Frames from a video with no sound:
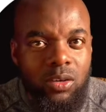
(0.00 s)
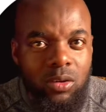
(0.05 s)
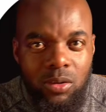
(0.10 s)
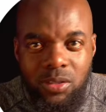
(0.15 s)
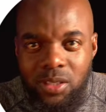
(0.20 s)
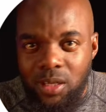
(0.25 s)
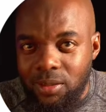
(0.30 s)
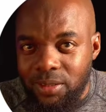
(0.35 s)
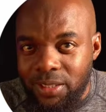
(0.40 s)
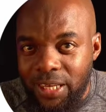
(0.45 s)

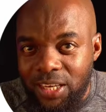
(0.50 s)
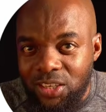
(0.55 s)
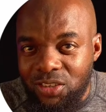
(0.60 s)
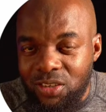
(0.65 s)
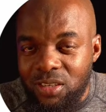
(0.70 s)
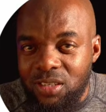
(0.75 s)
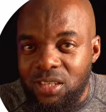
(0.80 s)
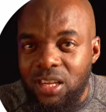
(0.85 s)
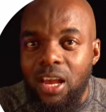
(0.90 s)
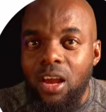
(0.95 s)

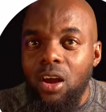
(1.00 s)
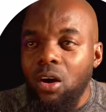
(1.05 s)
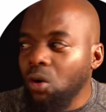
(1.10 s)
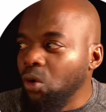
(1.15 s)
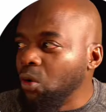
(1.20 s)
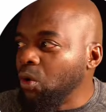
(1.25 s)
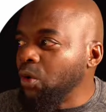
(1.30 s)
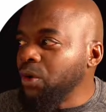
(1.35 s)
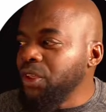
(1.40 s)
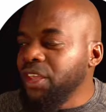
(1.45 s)
consultations
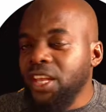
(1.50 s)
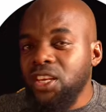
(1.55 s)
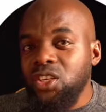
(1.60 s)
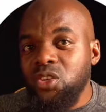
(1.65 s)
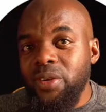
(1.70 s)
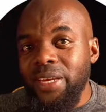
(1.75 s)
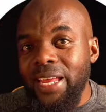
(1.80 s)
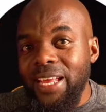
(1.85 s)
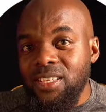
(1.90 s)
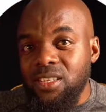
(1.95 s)
or you can do
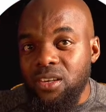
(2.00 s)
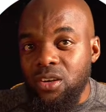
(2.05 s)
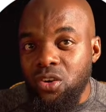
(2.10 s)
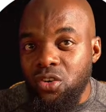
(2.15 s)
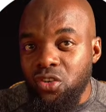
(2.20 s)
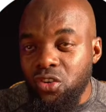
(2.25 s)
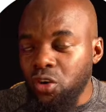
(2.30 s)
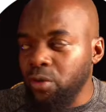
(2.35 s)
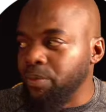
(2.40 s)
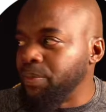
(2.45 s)
it as a
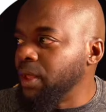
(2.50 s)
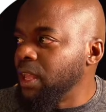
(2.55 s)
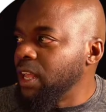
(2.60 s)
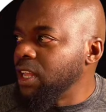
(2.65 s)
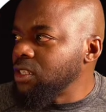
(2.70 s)
group.